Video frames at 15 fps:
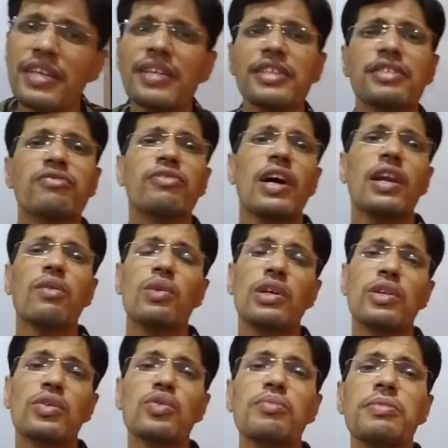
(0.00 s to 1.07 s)
it well what
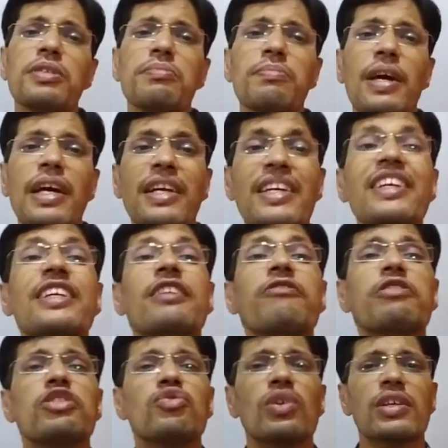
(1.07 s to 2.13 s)
you mean by
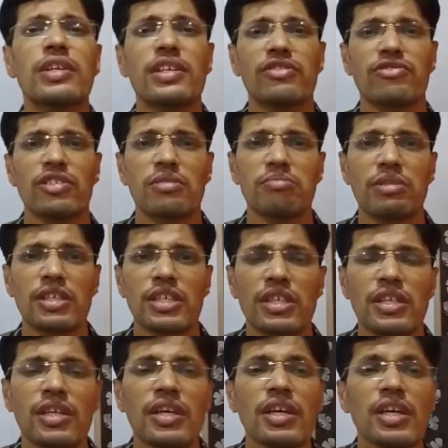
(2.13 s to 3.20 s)
individual decision
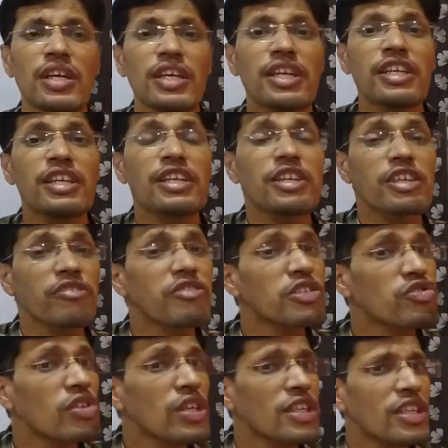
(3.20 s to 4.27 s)
making. In
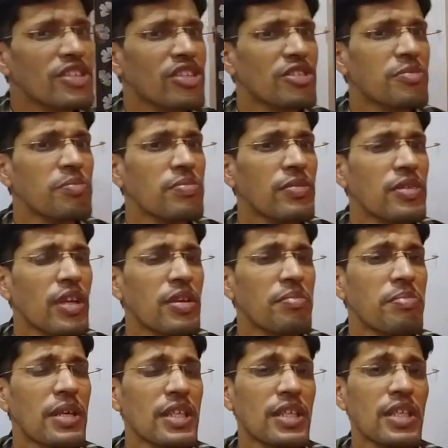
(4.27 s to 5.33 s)
individual decision
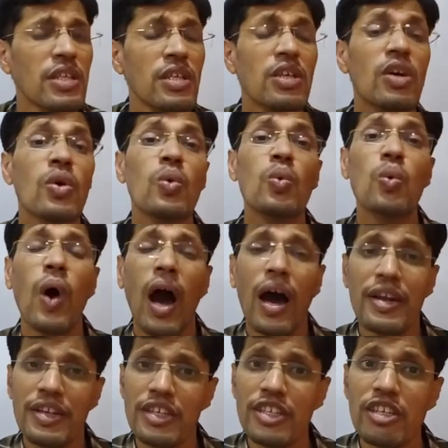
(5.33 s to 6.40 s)
making,
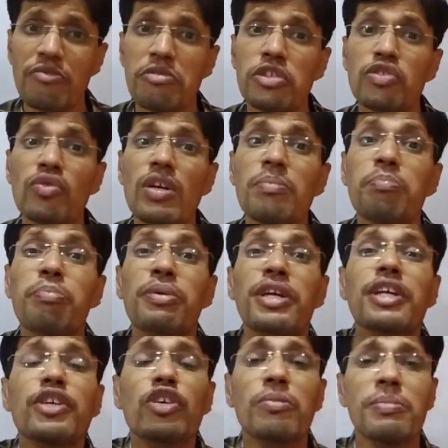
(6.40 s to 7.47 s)
one individual
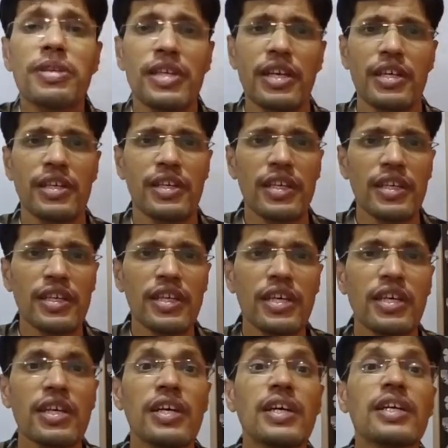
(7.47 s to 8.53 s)
predominantly
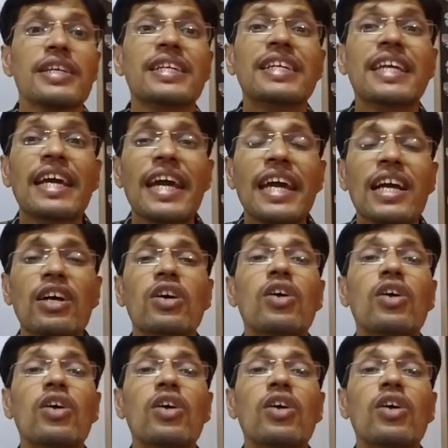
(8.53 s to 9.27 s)
take